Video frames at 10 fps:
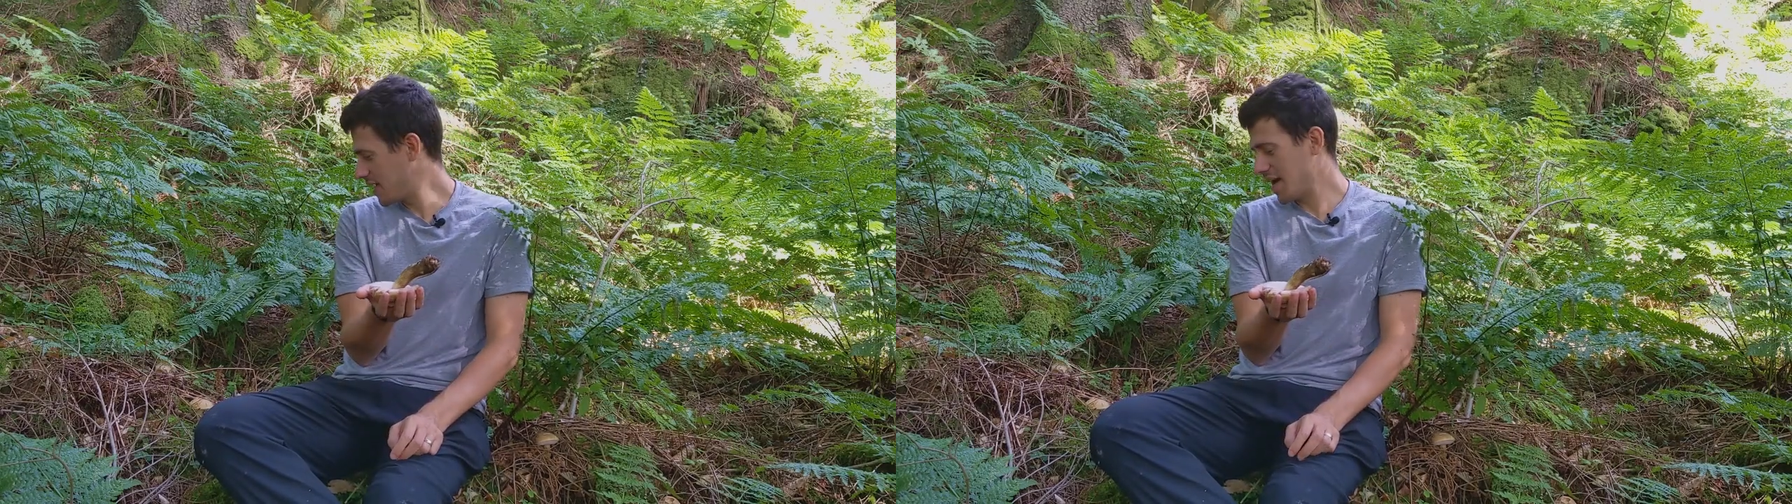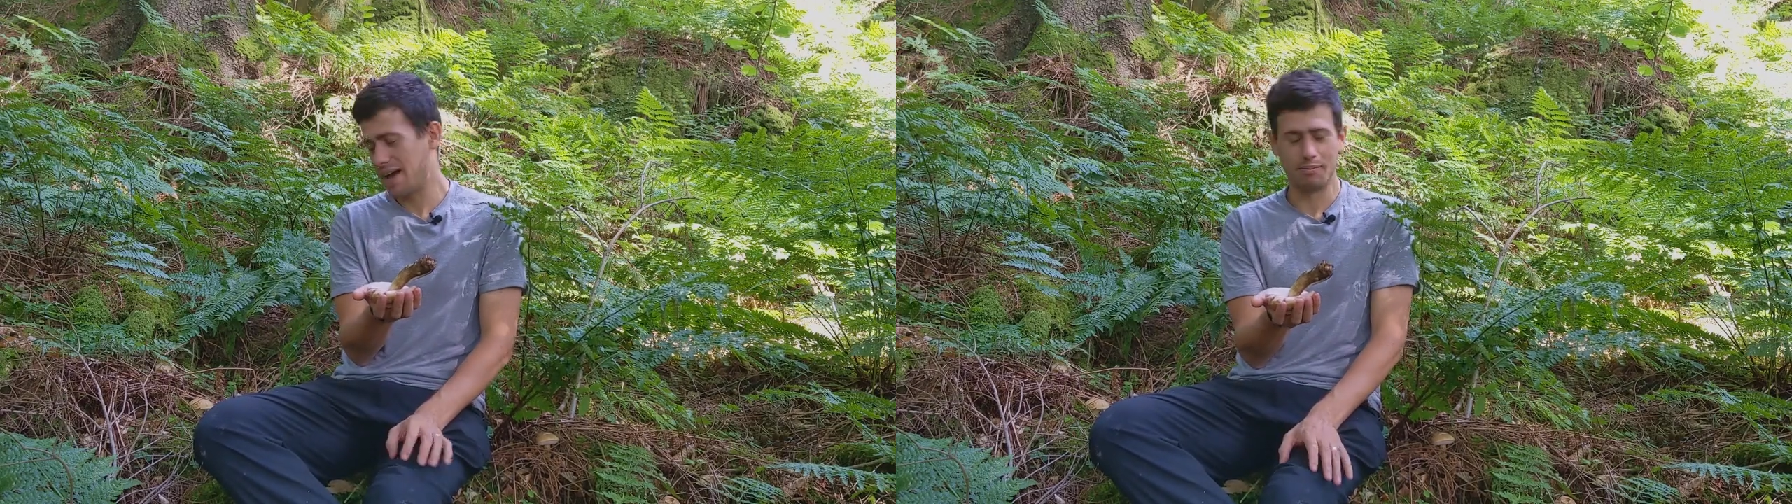
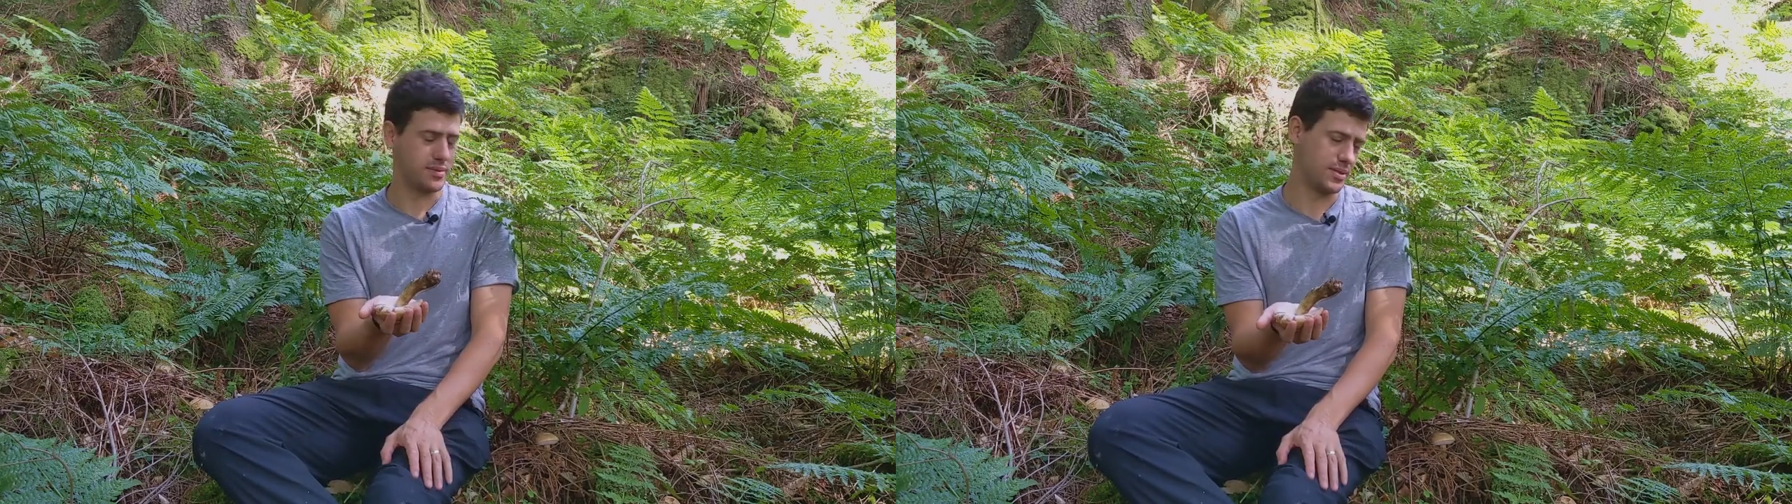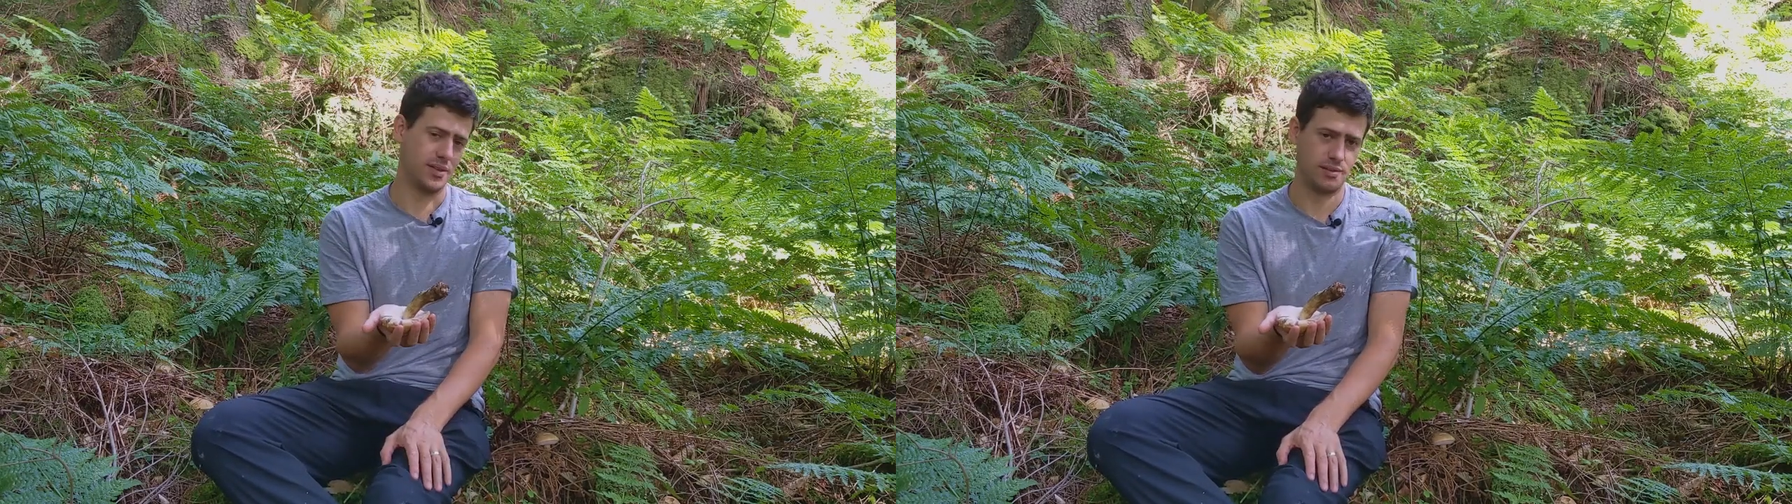An
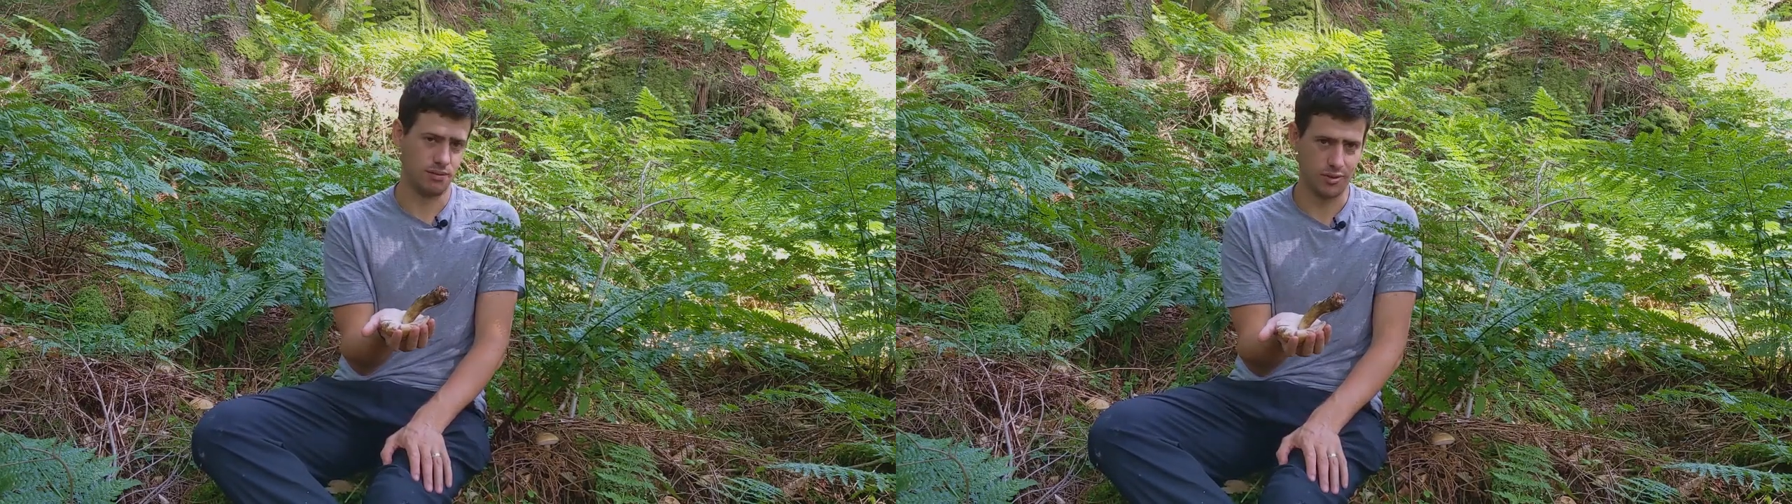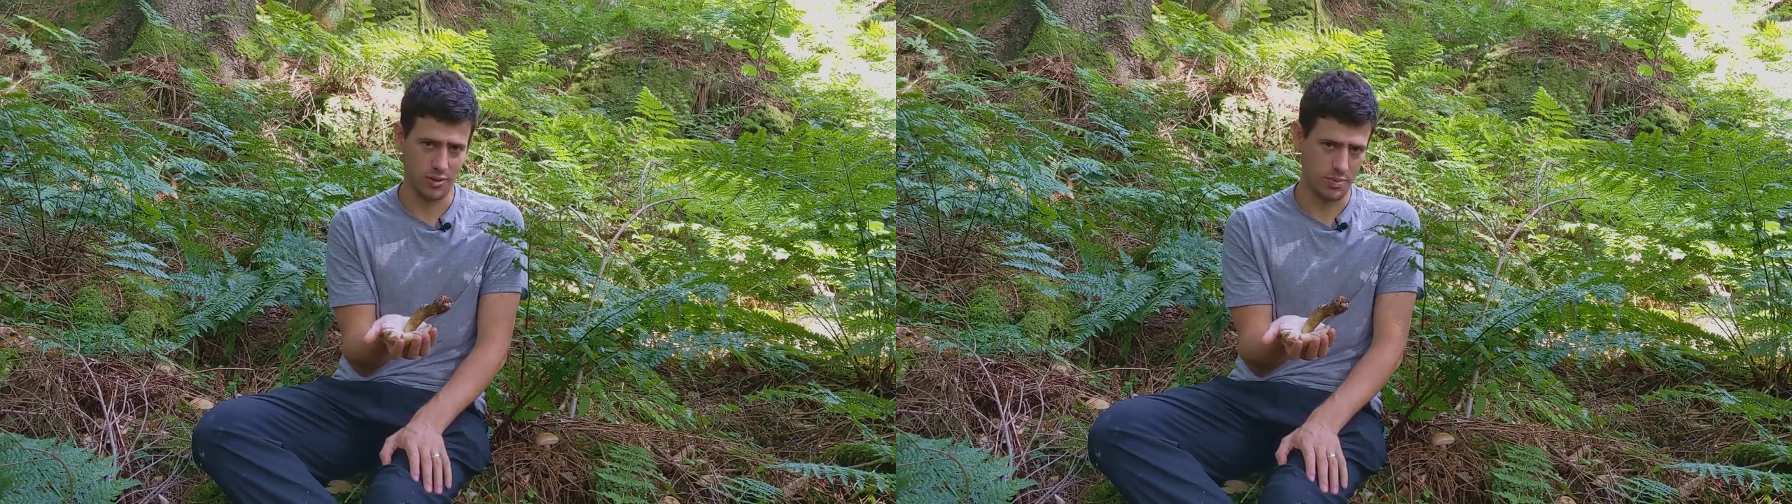
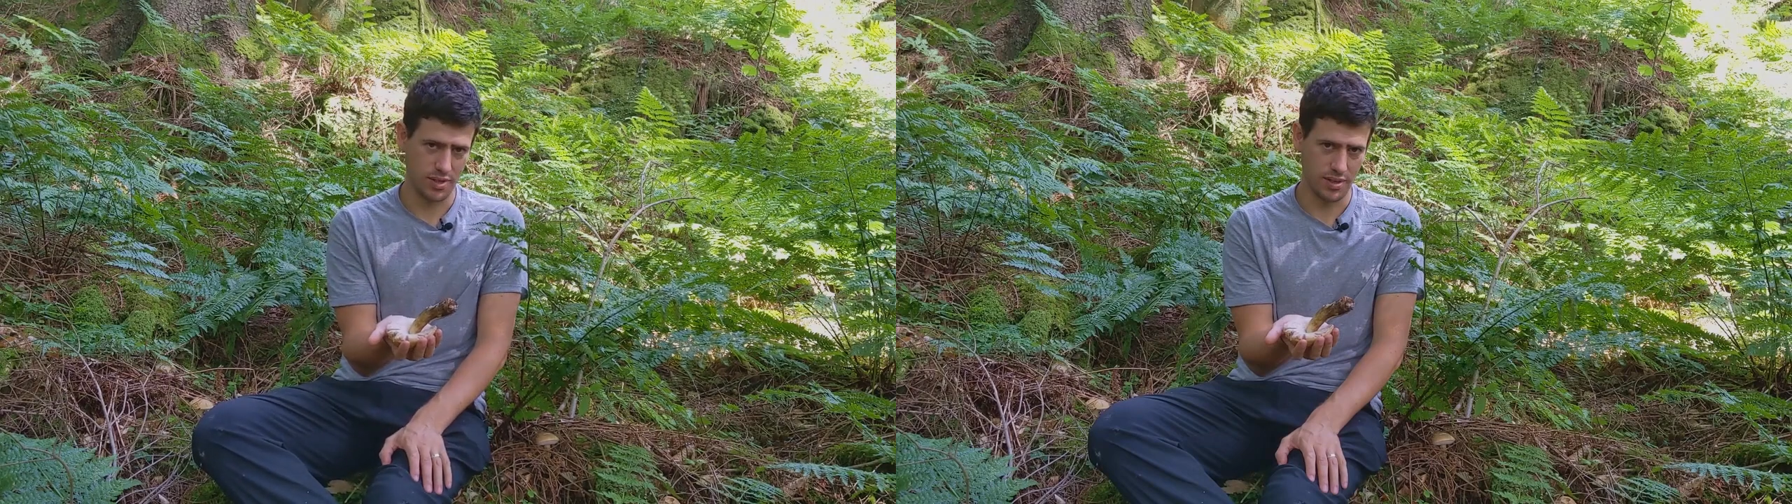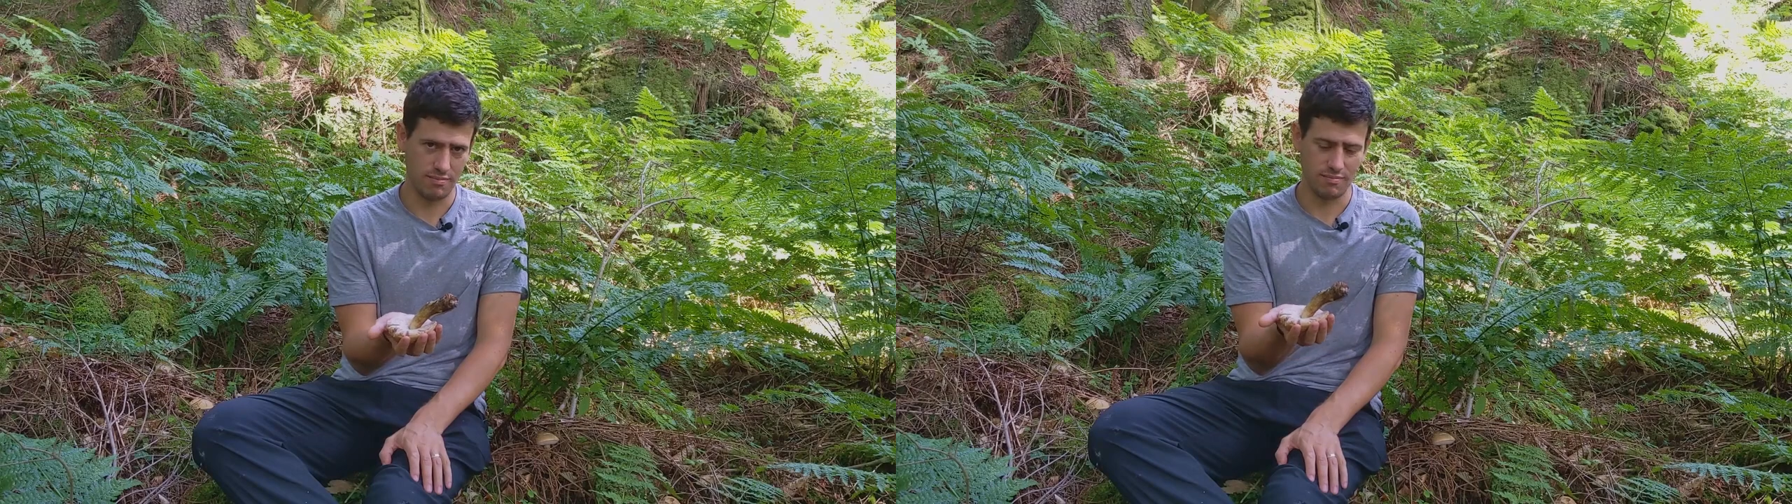absolute
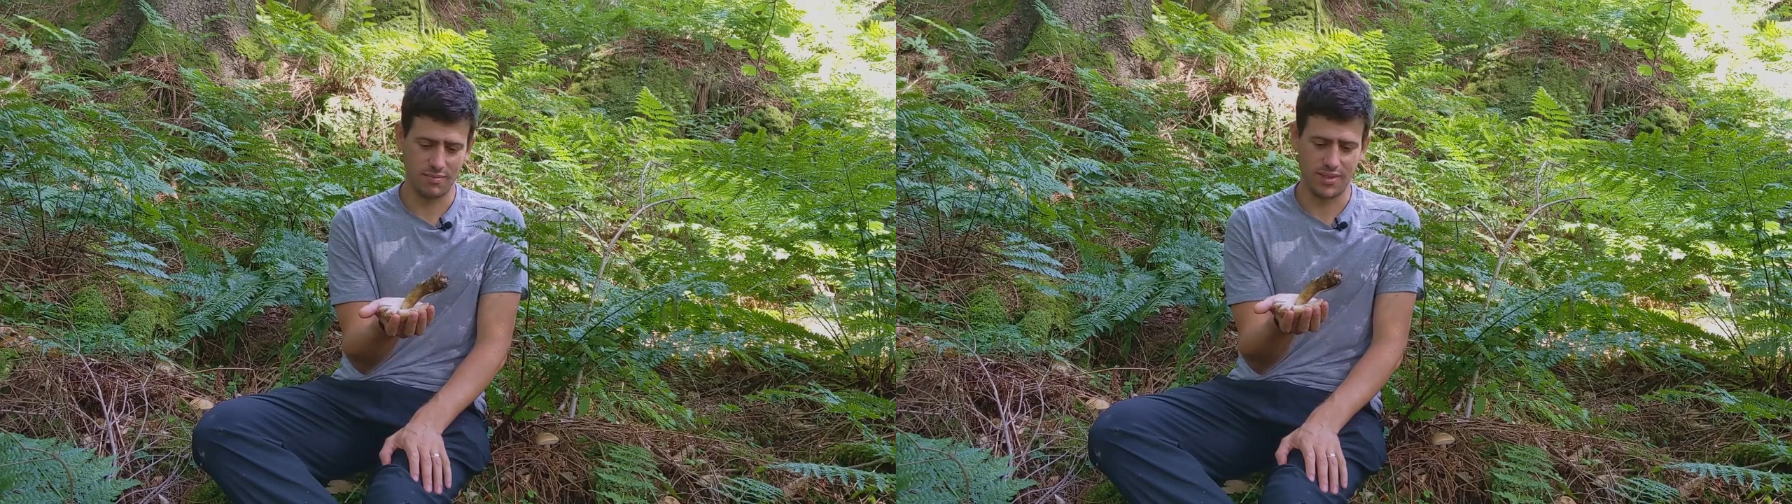100%